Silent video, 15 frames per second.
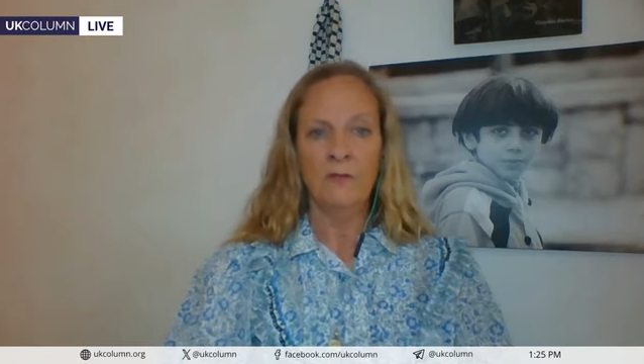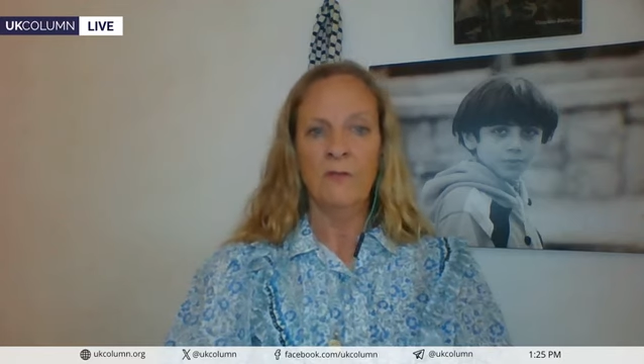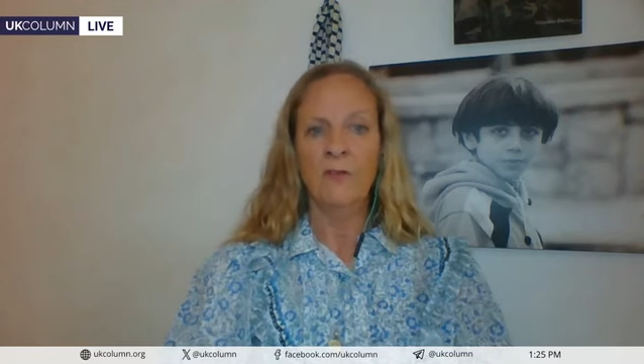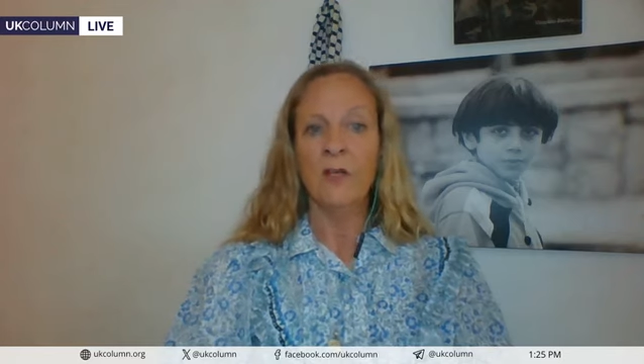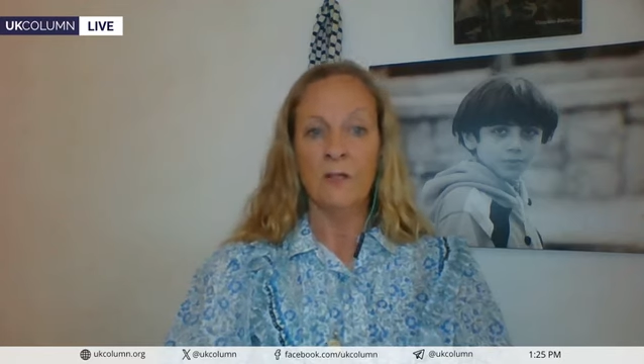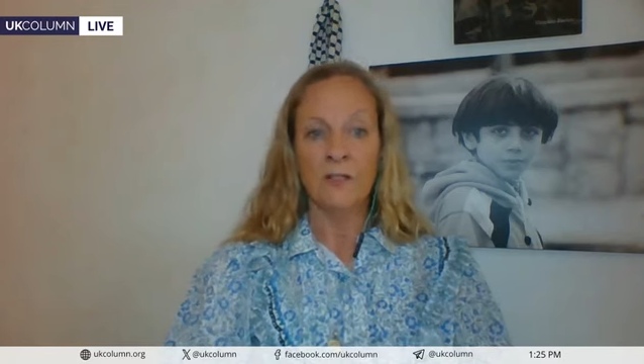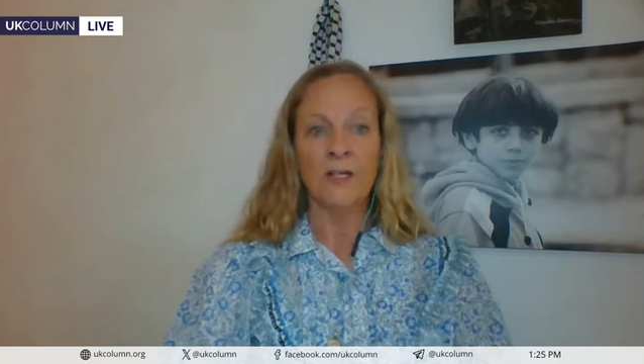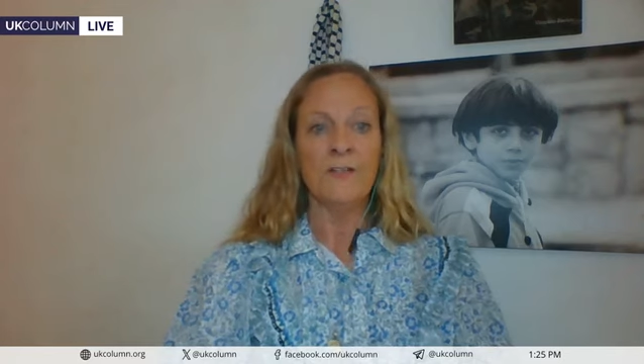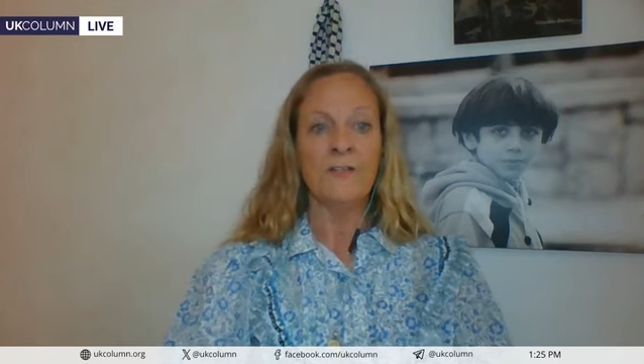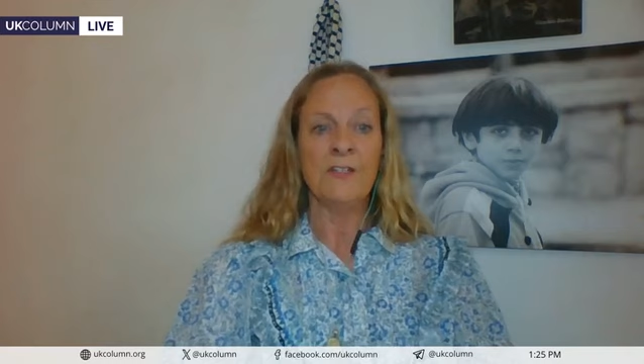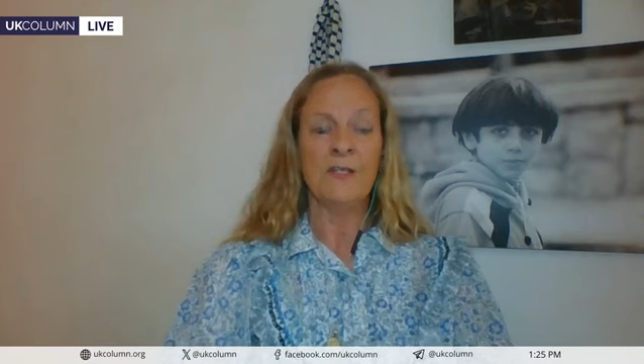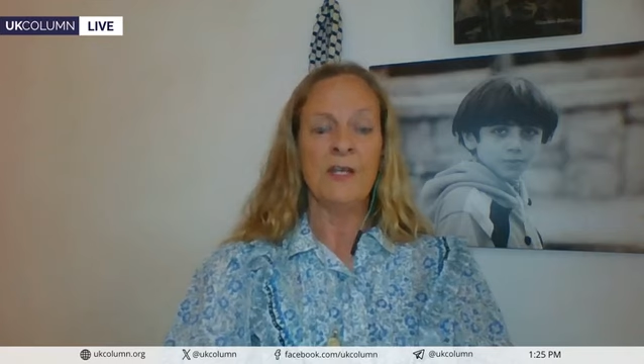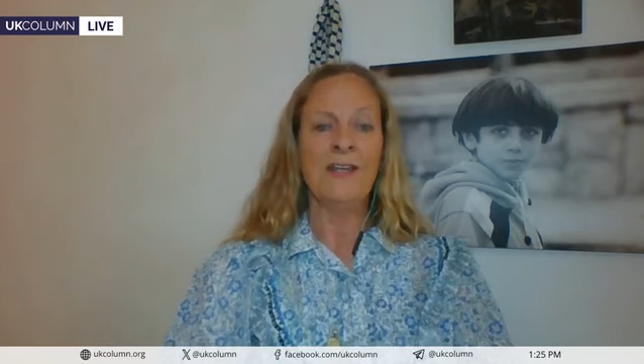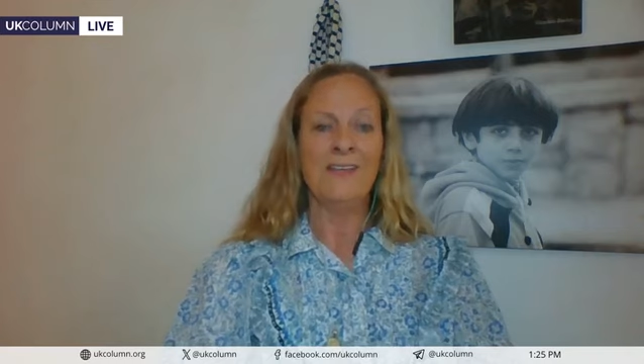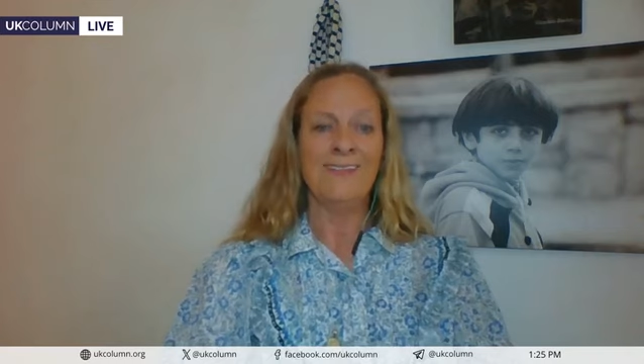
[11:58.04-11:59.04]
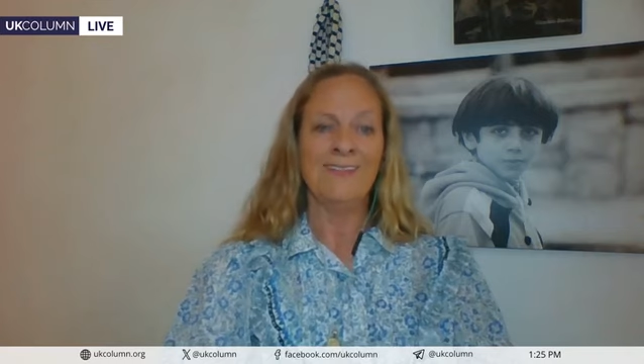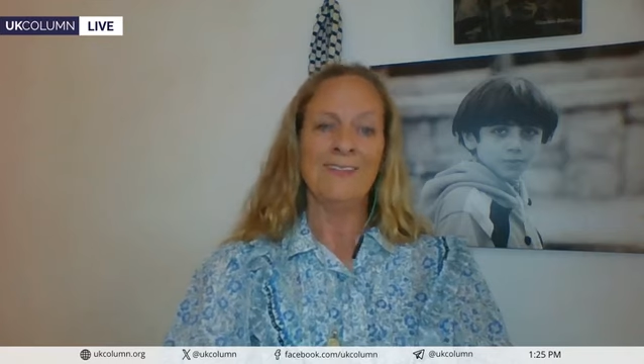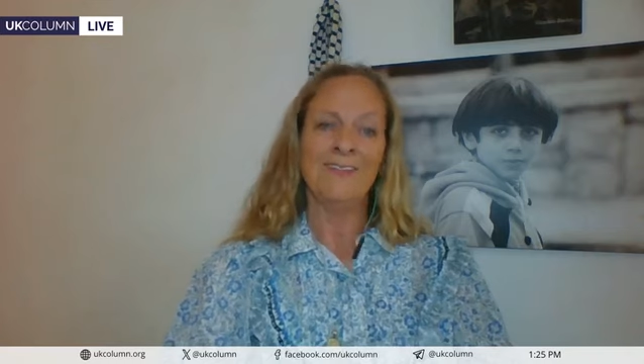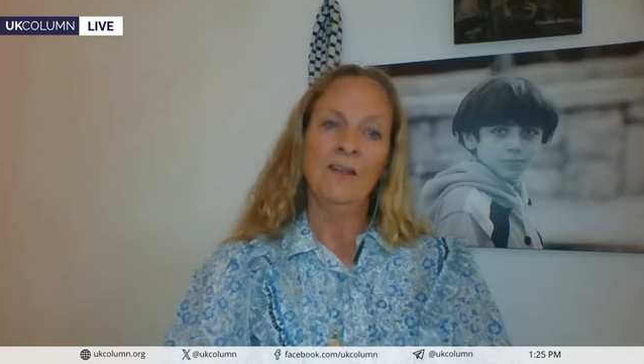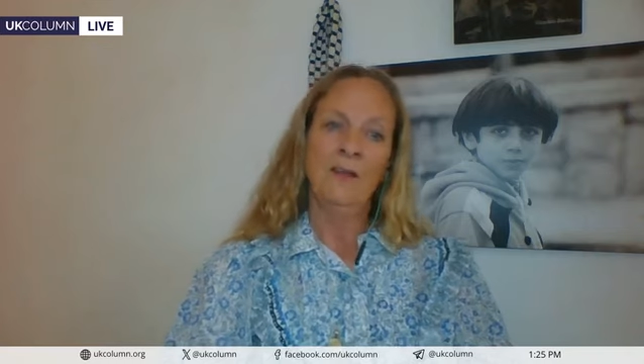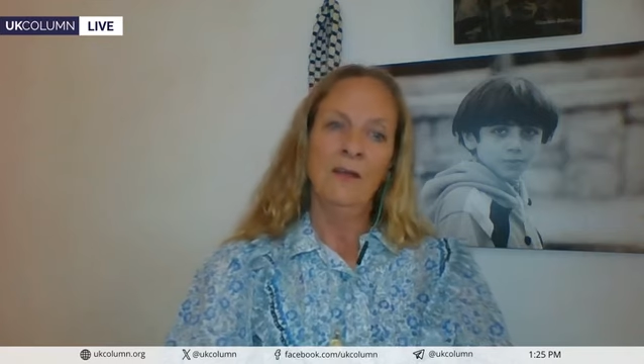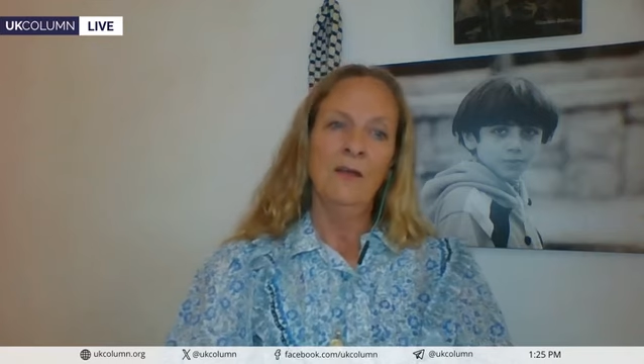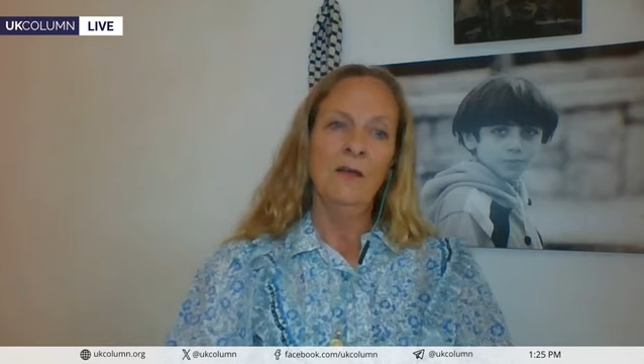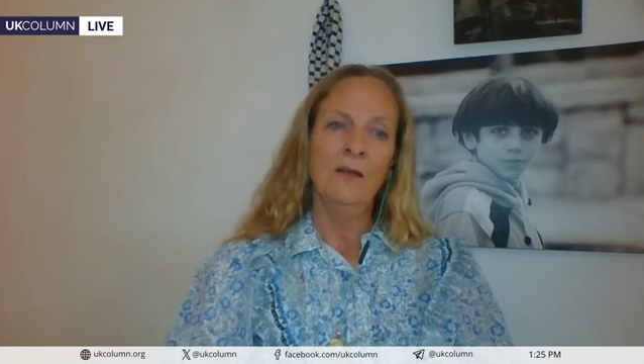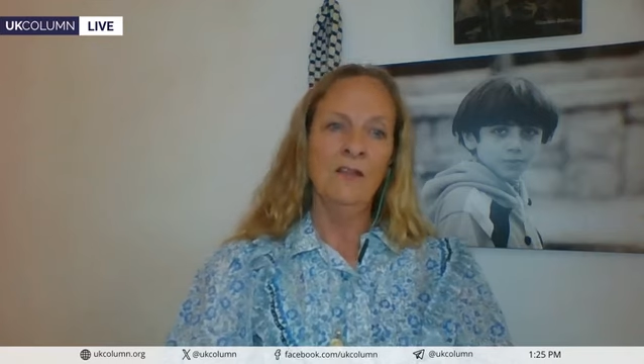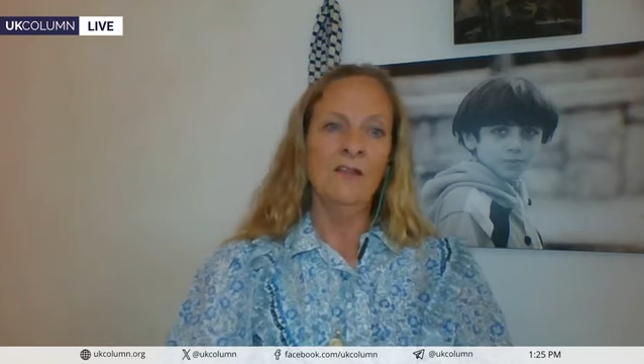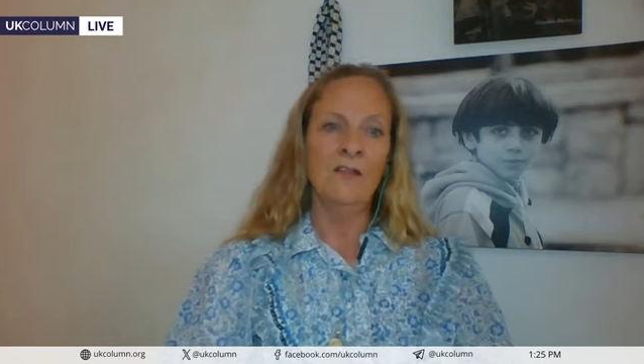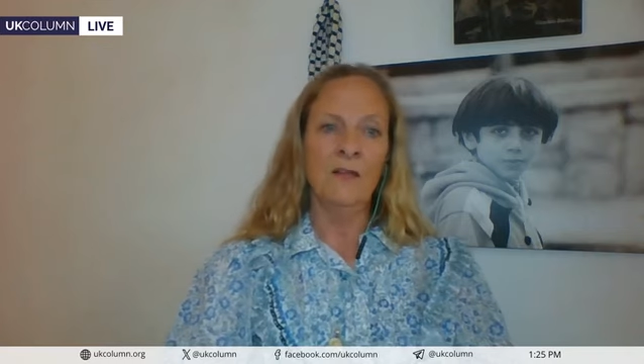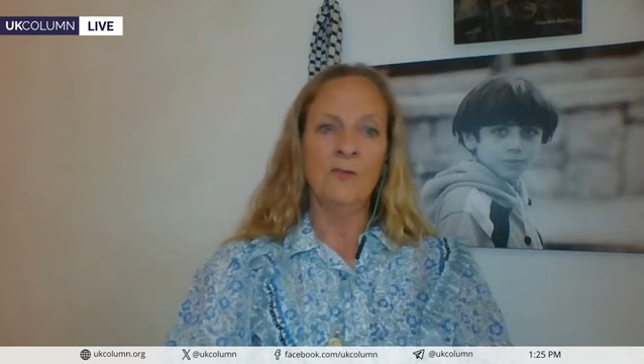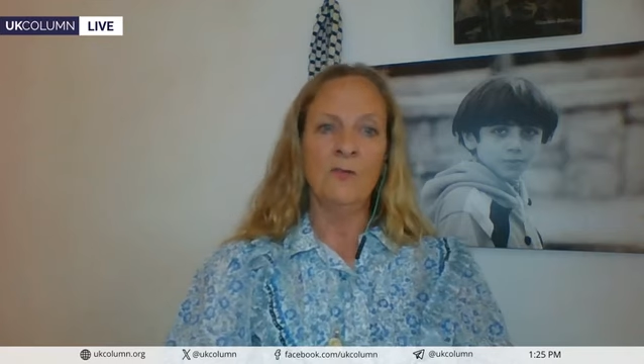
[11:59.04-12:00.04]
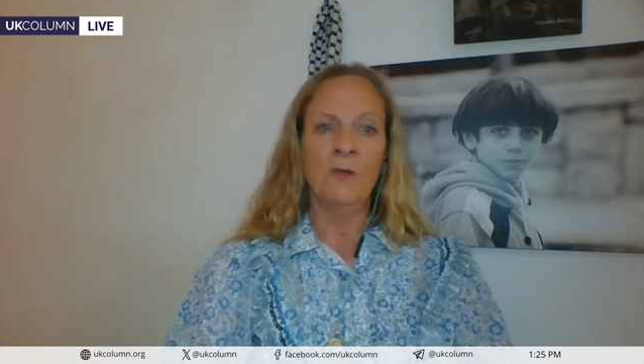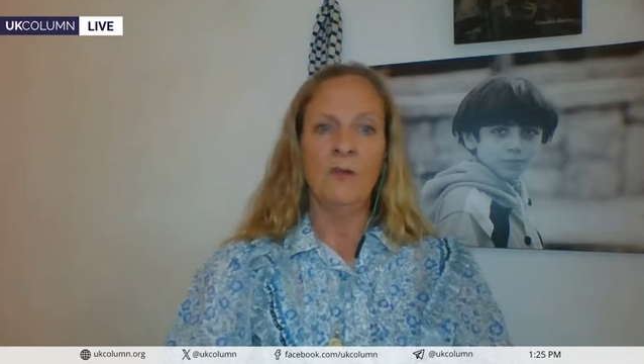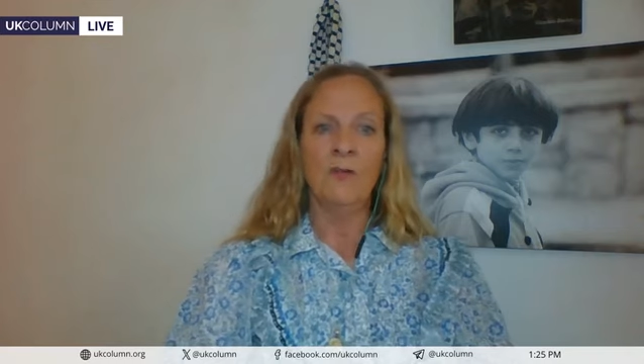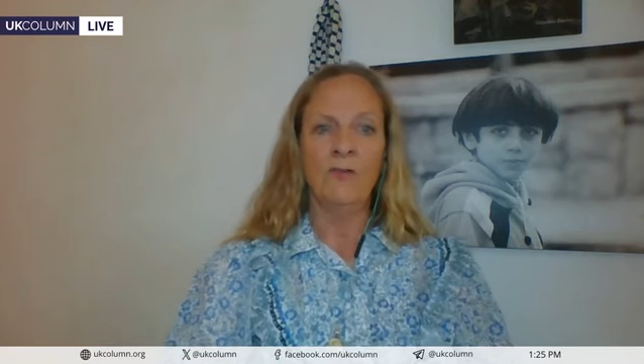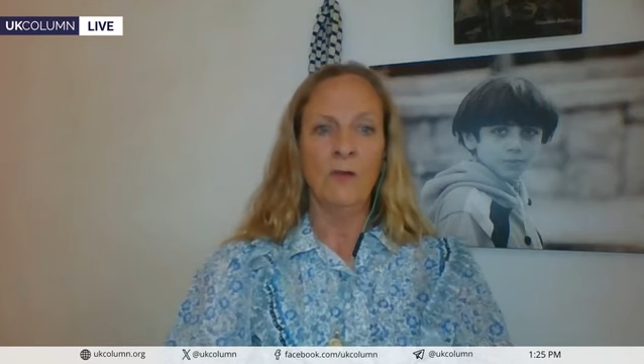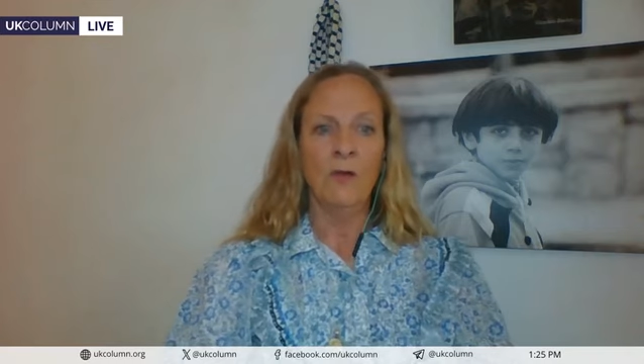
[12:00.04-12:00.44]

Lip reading: narco-states, et cetera.